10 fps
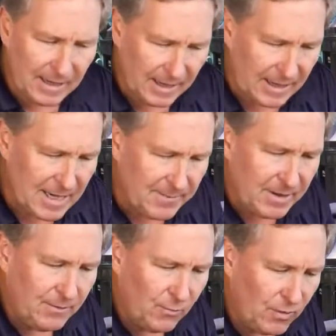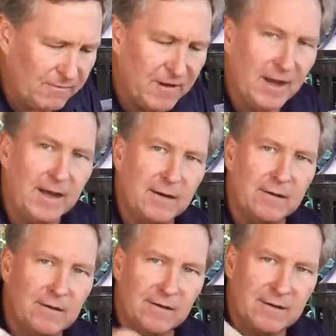a lemon. We've got
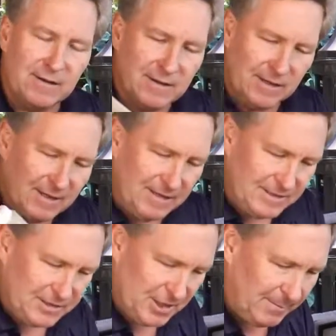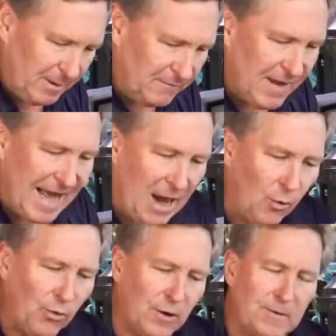some of
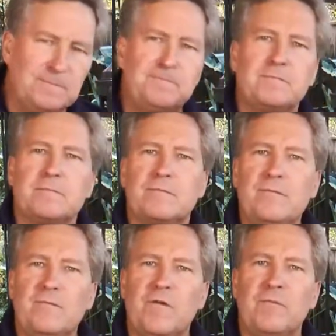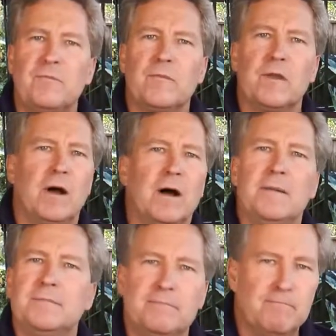our
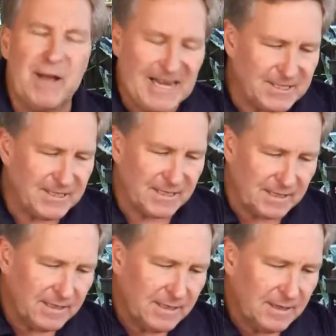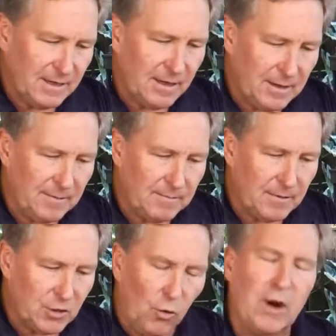um, basic uh,
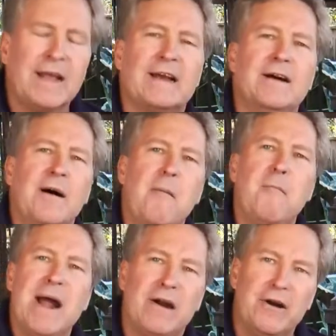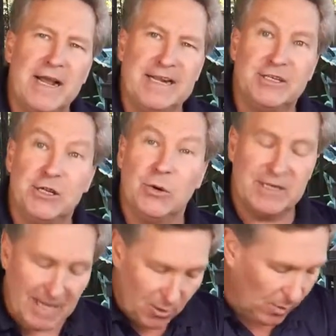garlic marinade. So I
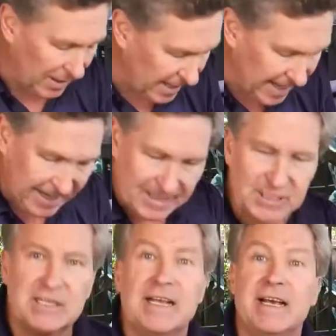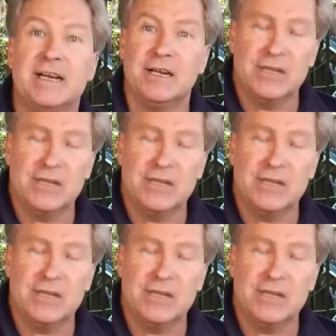tell you what, let us get